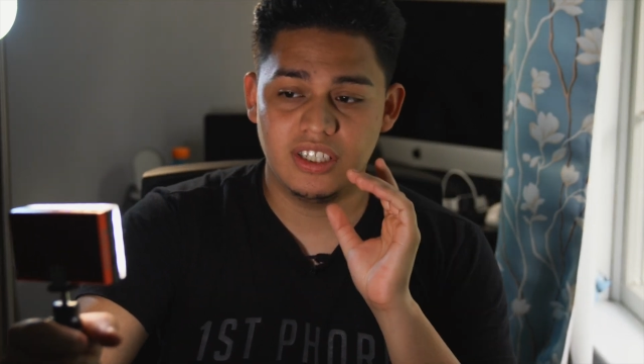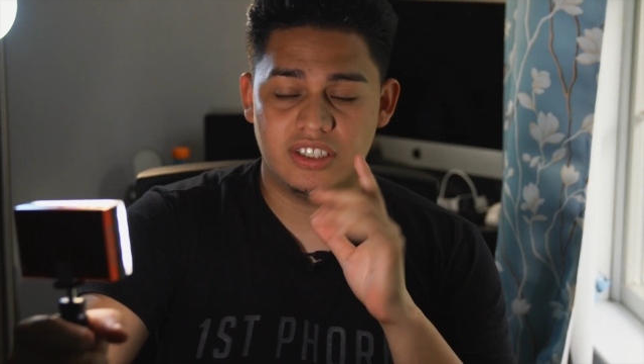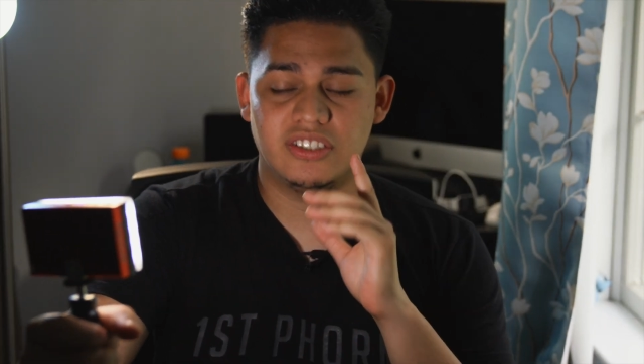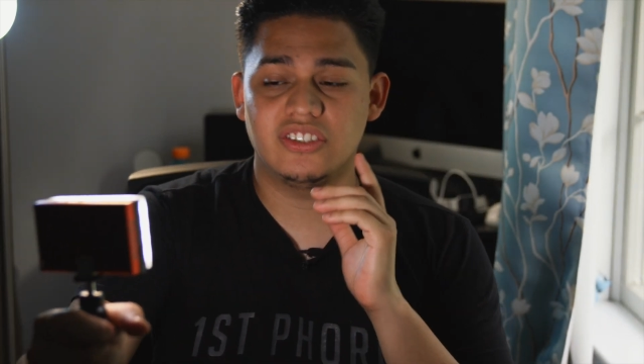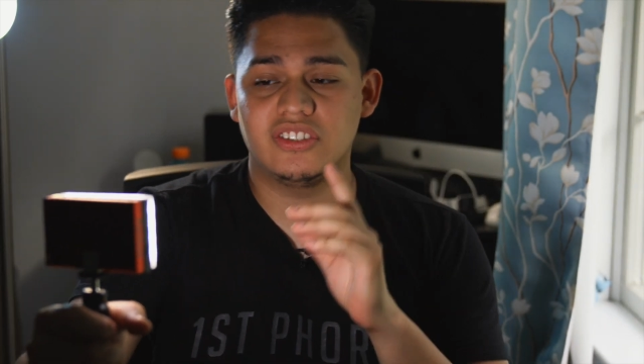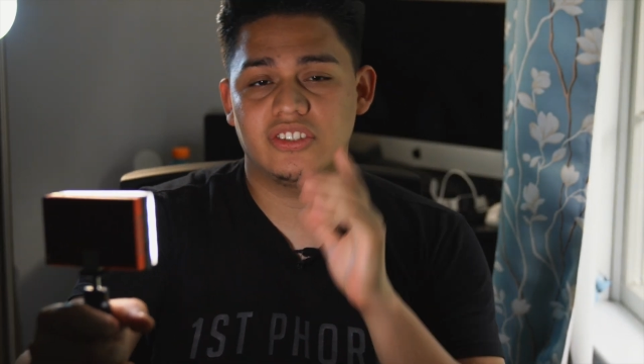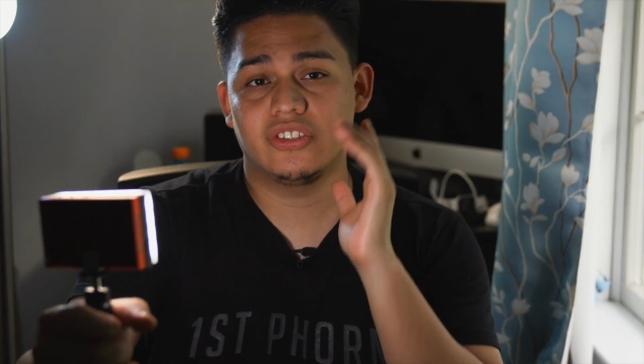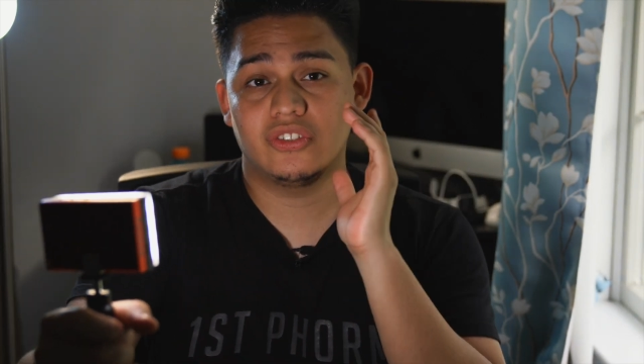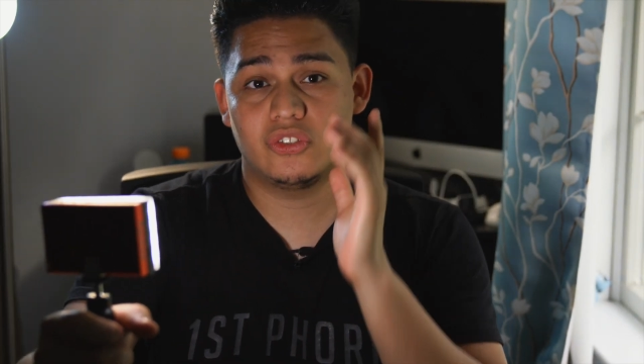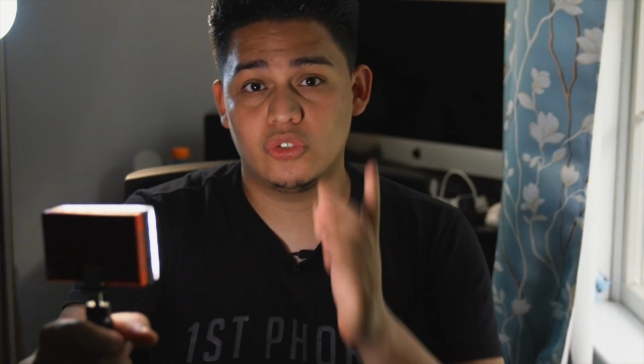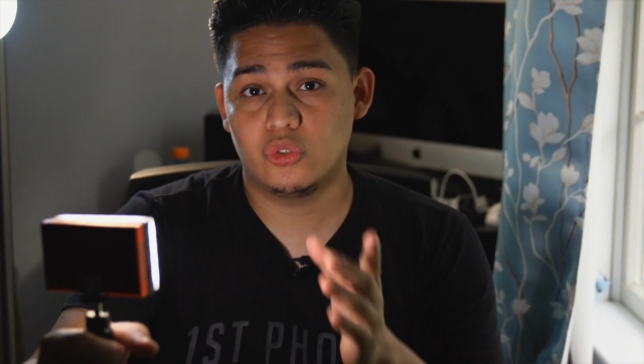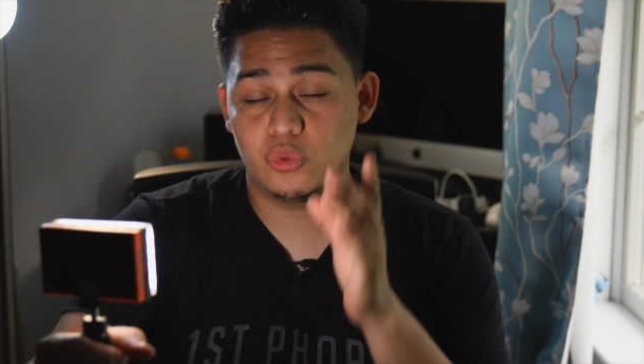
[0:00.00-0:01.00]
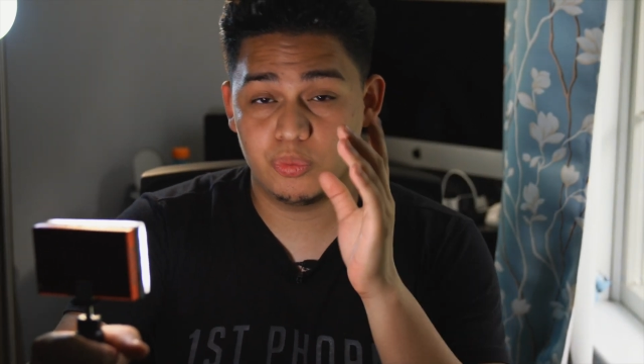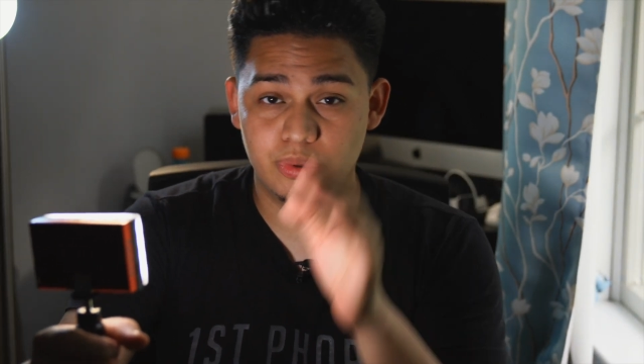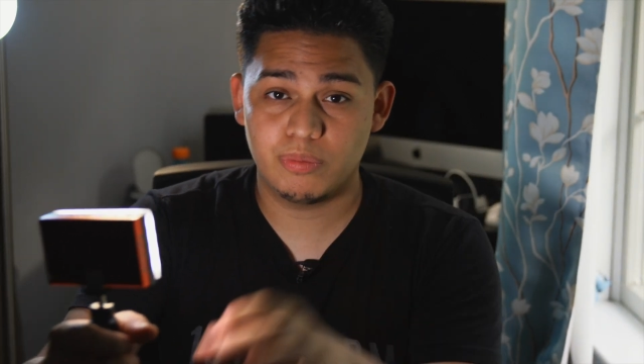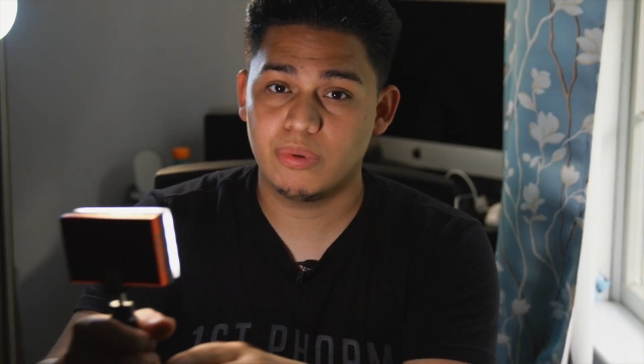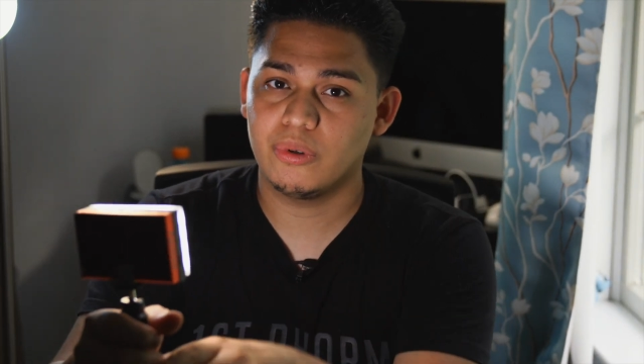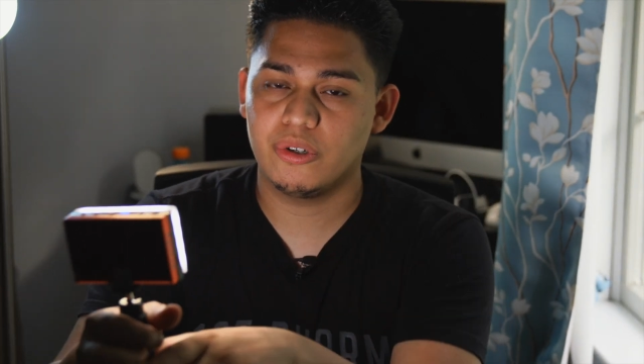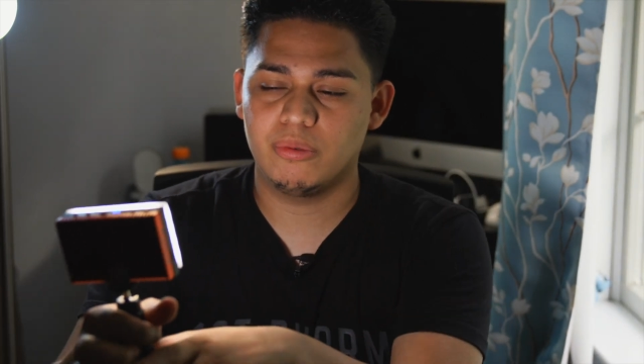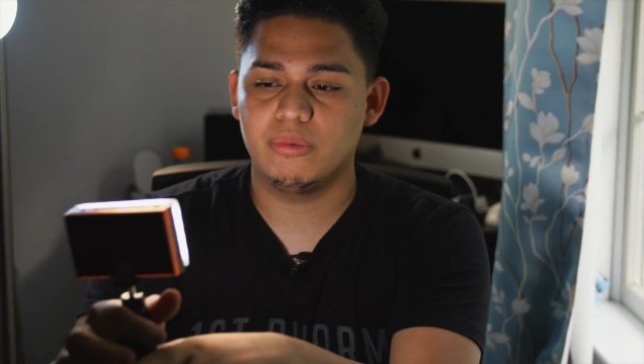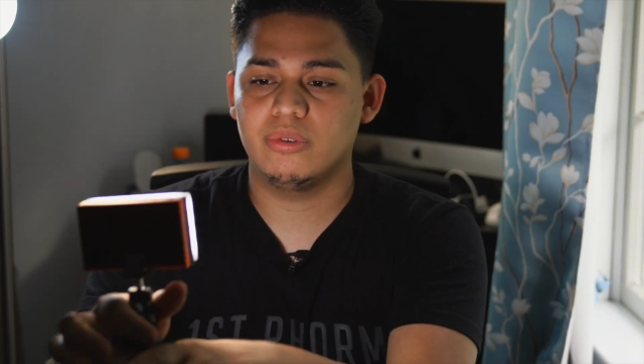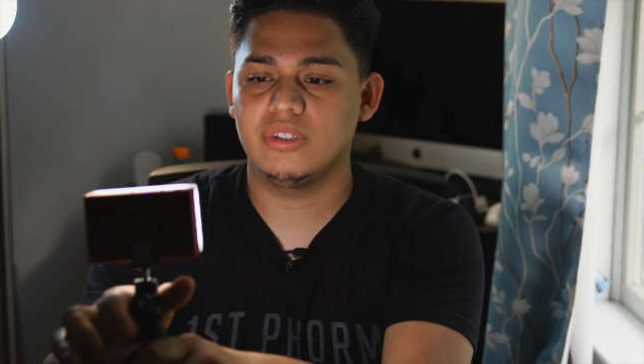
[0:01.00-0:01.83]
Now this thing is super portable.